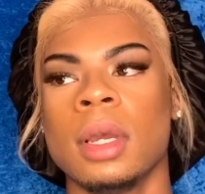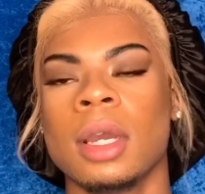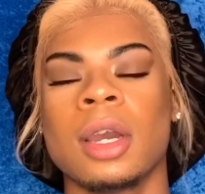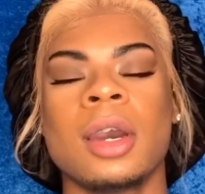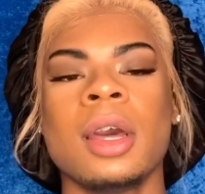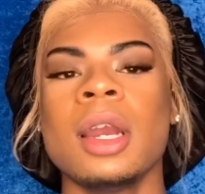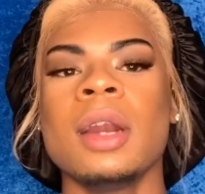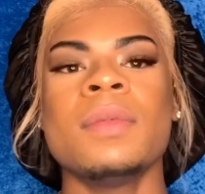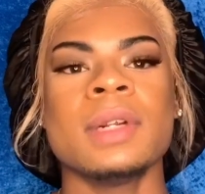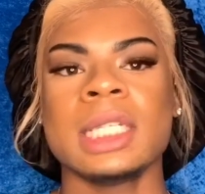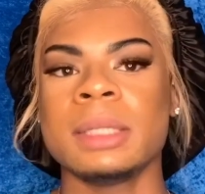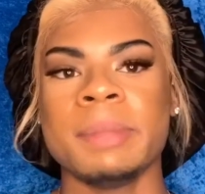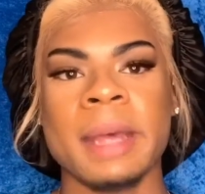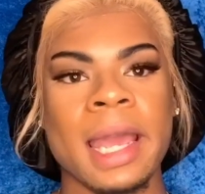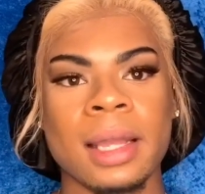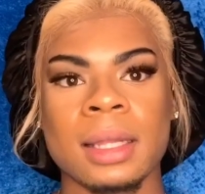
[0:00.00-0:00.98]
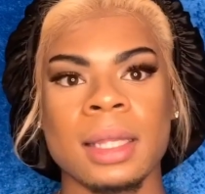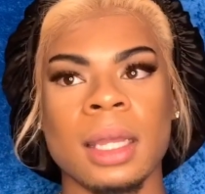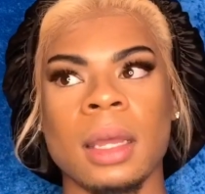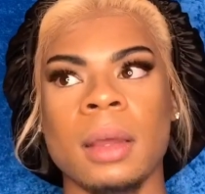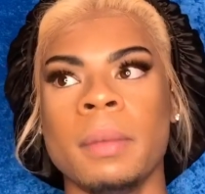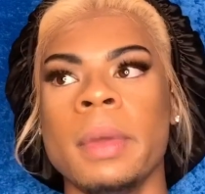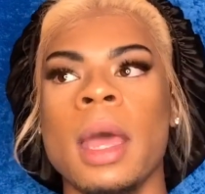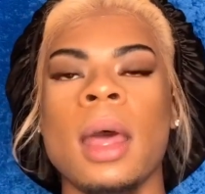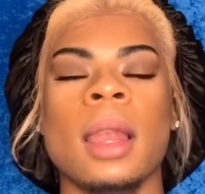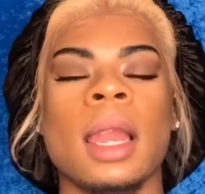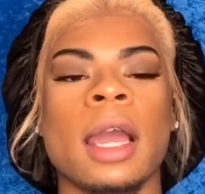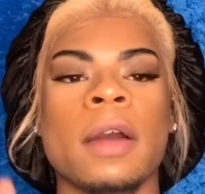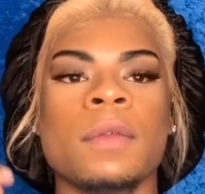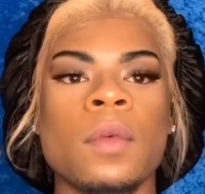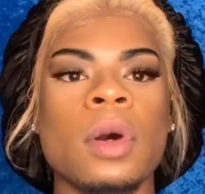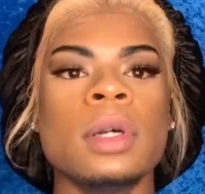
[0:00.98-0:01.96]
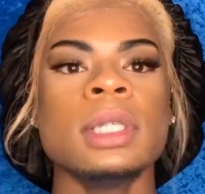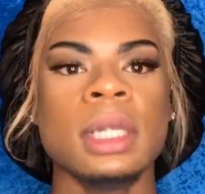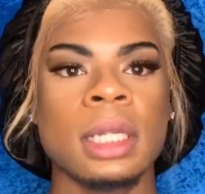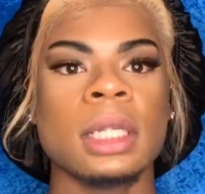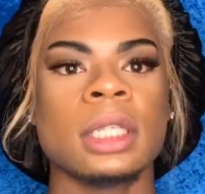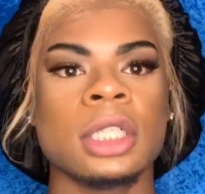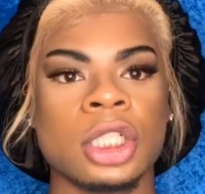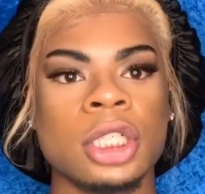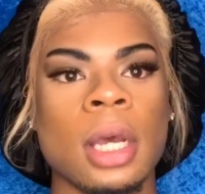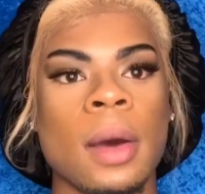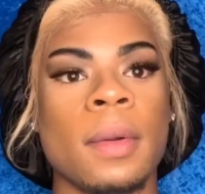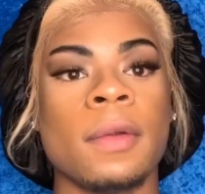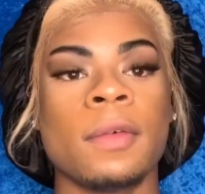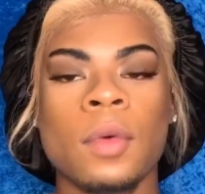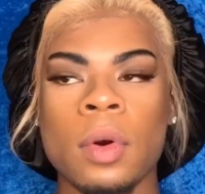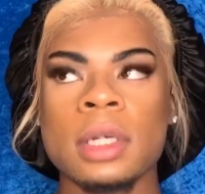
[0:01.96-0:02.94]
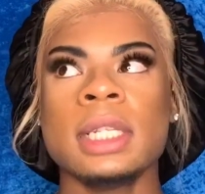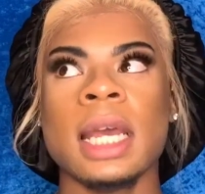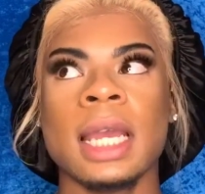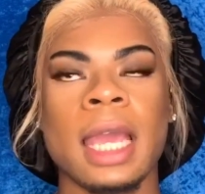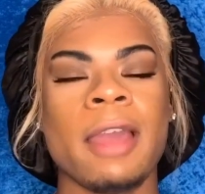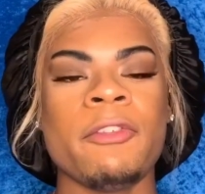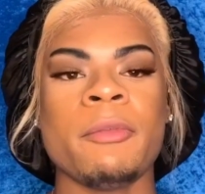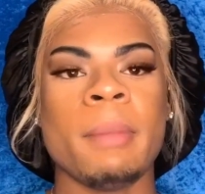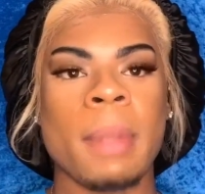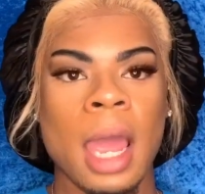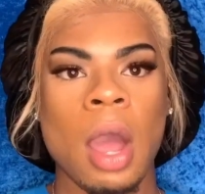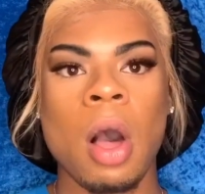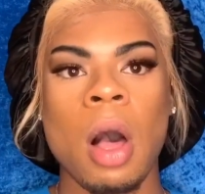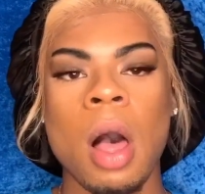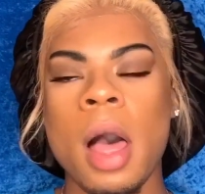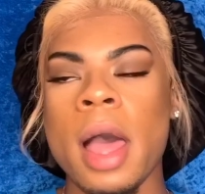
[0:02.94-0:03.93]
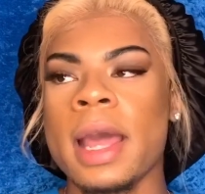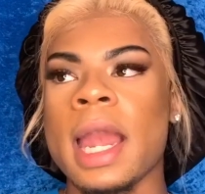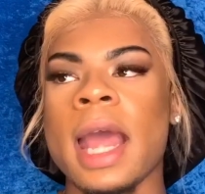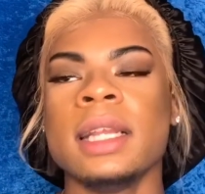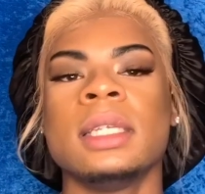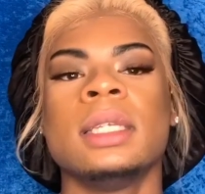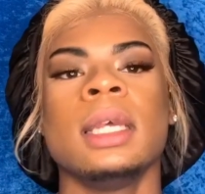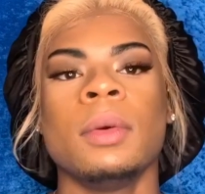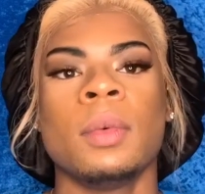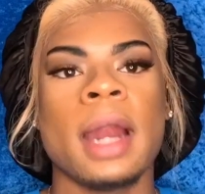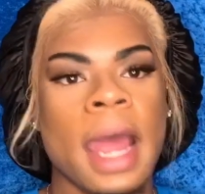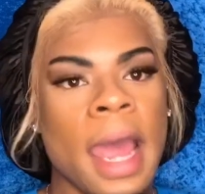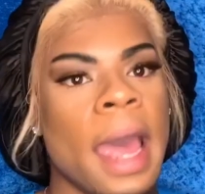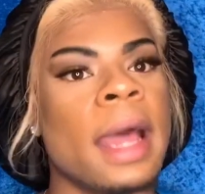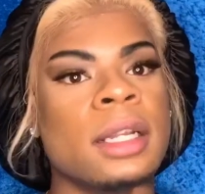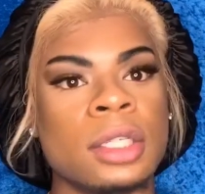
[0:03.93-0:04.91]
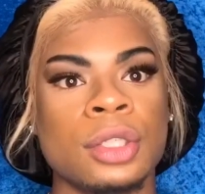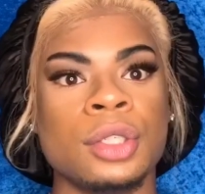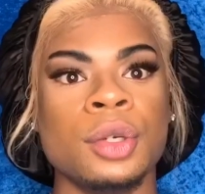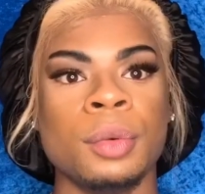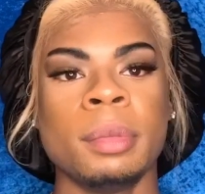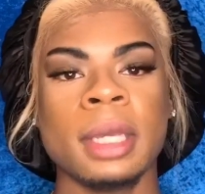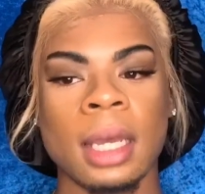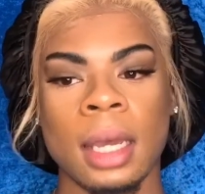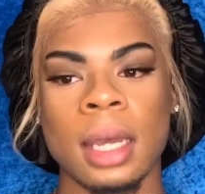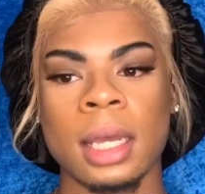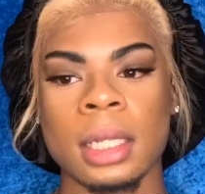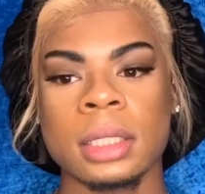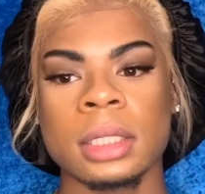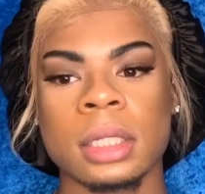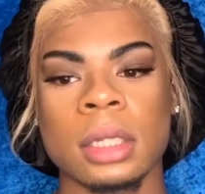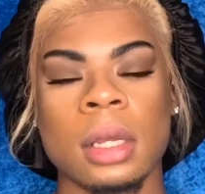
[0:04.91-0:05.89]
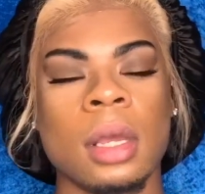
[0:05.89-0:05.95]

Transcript: couldn't respect them. Like, of course I did the show and of course I gave it my all and I did what I had to do because